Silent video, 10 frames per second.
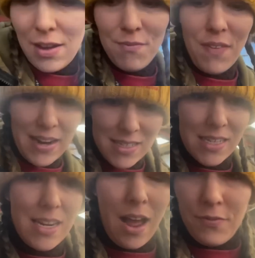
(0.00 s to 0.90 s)

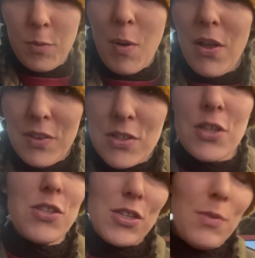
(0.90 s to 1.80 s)
infected afterbirth is
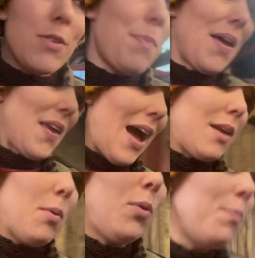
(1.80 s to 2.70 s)
consumed by the
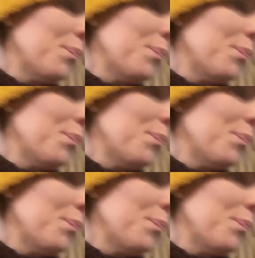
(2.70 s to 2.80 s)
animal.